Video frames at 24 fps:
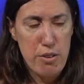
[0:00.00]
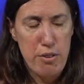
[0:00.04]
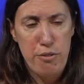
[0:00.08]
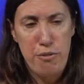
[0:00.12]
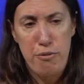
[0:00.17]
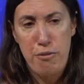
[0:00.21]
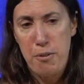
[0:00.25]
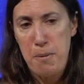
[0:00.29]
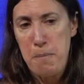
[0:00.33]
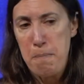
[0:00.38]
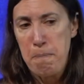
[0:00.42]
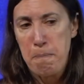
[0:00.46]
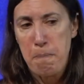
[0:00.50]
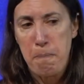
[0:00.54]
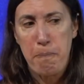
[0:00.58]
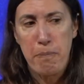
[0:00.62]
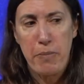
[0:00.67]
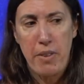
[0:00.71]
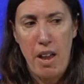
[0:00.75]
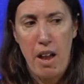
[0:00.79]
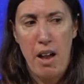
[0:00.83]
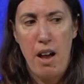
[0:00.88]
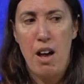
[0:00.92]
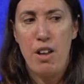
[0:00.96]
of
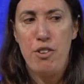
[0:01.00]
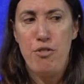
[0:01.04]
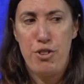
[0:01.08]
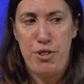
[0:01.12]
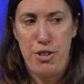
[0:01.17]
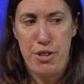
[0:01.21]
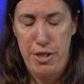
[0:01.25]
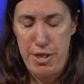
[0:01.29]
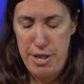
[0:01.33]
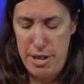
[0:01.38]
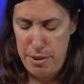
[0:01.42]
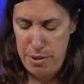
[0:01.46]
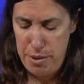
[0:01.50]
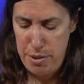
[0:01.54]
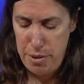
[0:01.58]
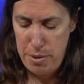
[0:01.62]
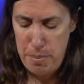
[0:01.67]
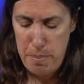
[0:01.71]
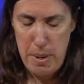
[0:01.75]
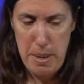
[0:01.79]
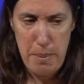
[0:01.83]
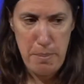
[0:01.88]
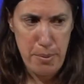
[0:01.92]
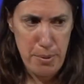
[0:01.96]
hundreds of thousands of
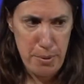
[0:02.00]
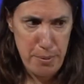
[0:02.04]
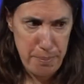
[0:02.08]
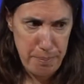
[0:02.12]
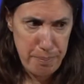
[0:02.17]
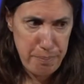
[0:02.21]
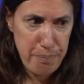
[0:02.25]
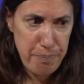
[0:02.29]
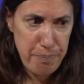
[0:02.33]
people.